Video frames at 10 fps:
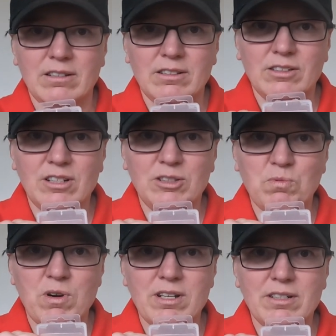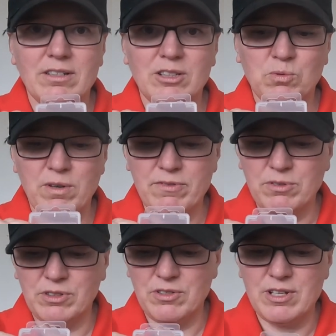Size 1
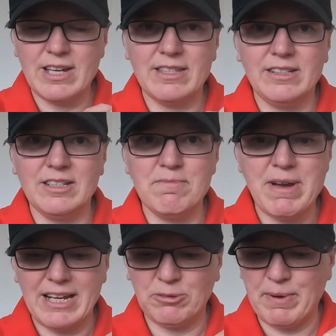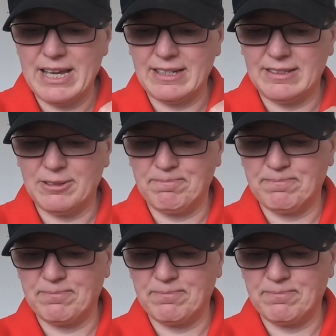swivels, you can get these in max packs.